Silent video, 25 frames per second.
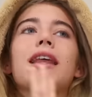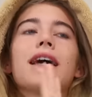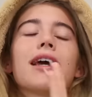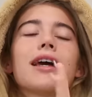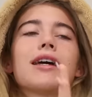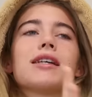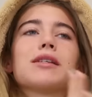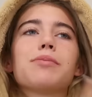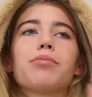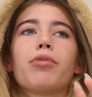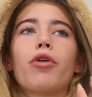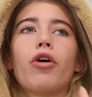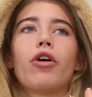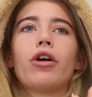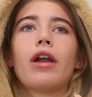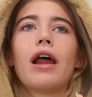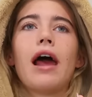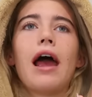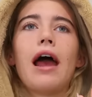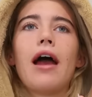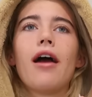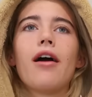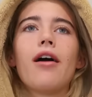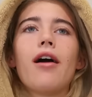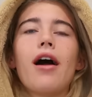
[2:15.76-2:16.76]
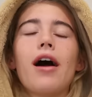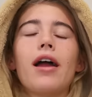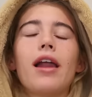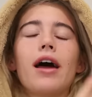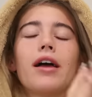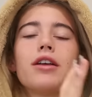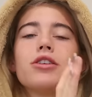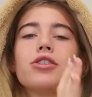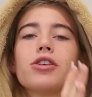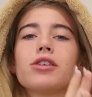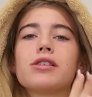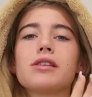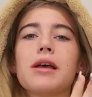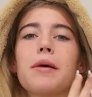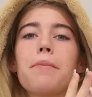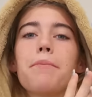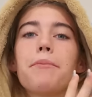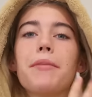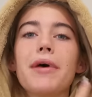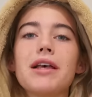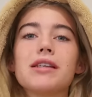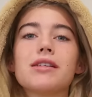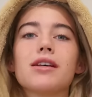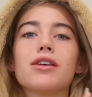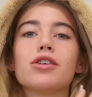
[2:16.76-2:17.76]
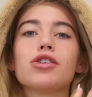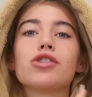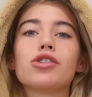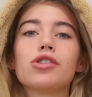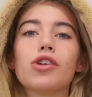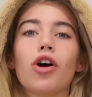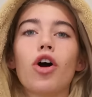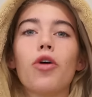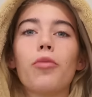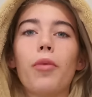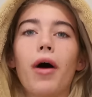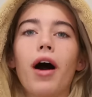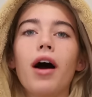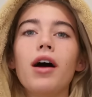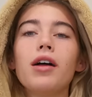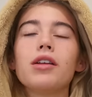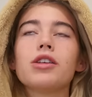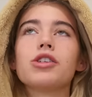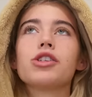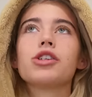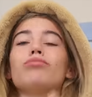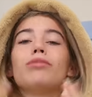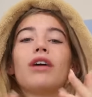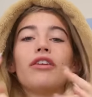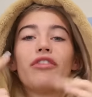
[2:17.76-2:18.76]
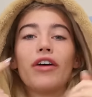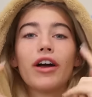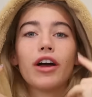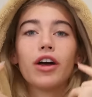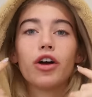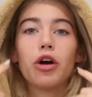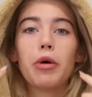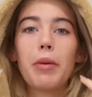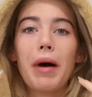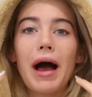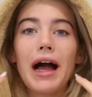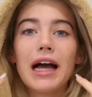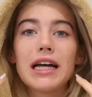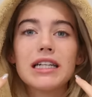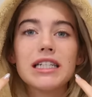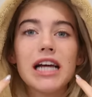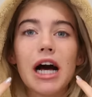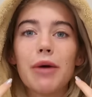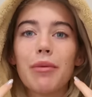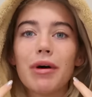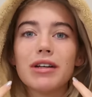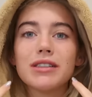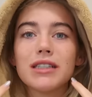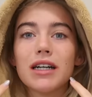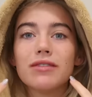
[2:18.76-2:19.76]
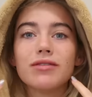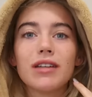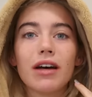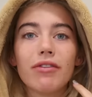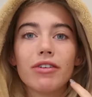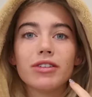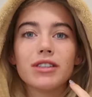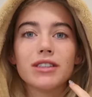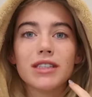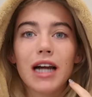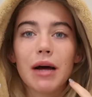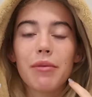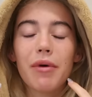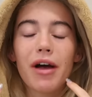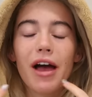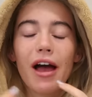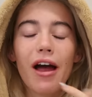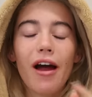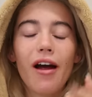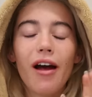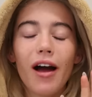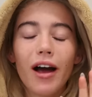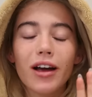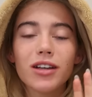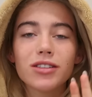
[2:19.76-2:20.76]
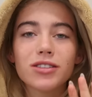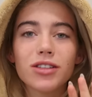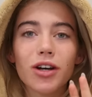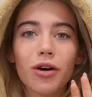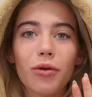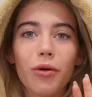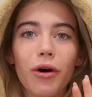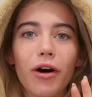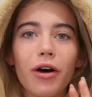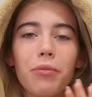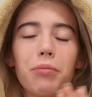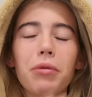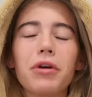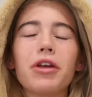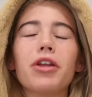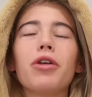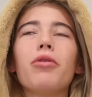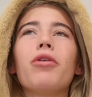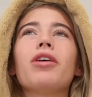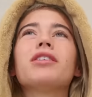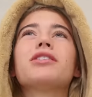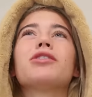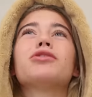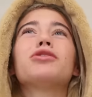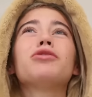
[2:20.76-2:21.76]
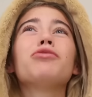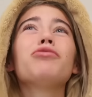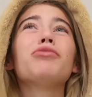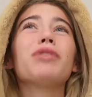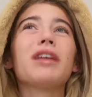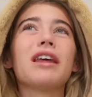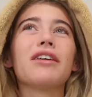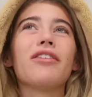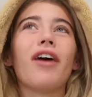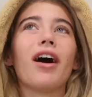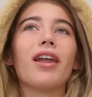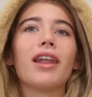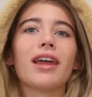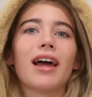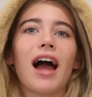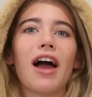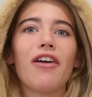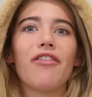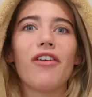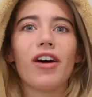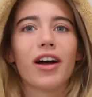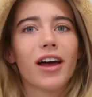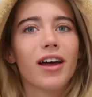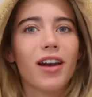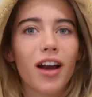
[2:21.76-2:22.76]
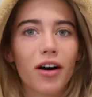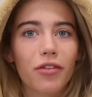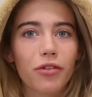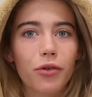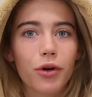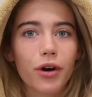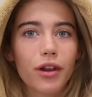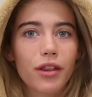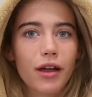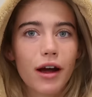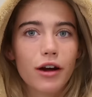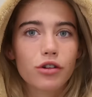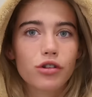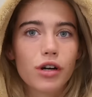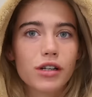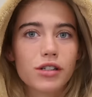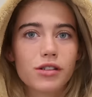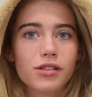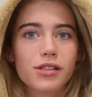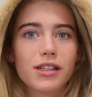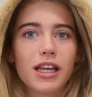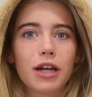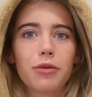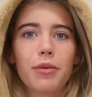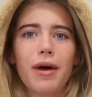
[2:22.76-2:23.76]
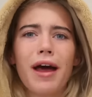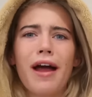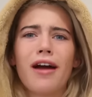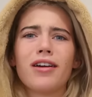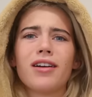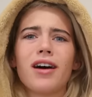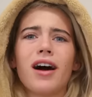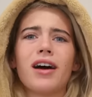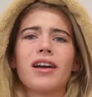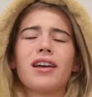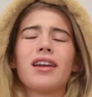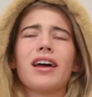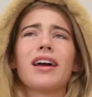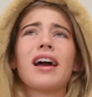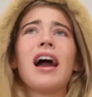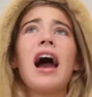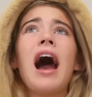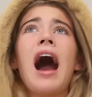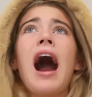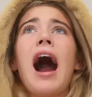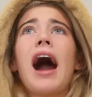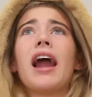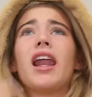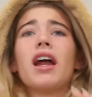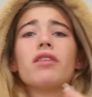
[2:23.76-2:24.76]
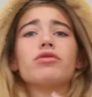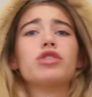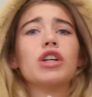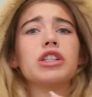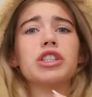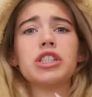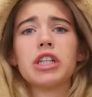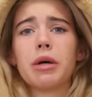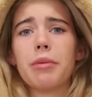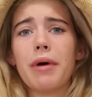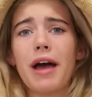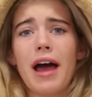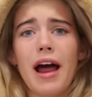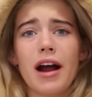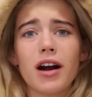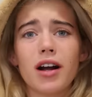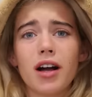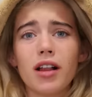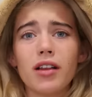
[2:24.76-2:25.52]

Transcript: thickest brown hair and I just miss it so much. If I could go back and tell myself never to dye my hair, I so would. But you know what, it's also really fun. Like I love going to the hairdressers and getting my hair done and, like I love changing all my hair